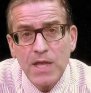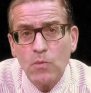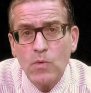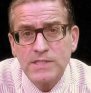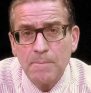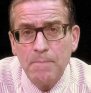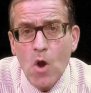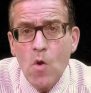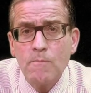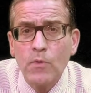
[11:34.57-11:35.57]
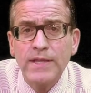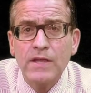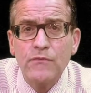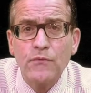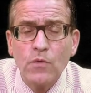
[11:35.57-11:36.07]
It was a poem written
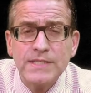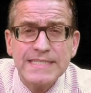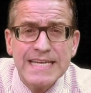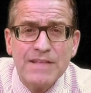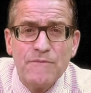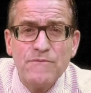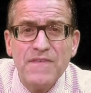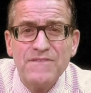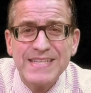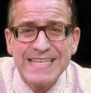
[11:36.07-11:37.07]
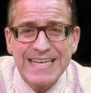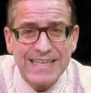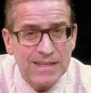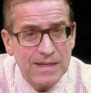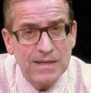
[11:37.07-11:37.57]
in
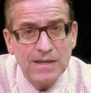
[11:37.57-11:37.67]
1415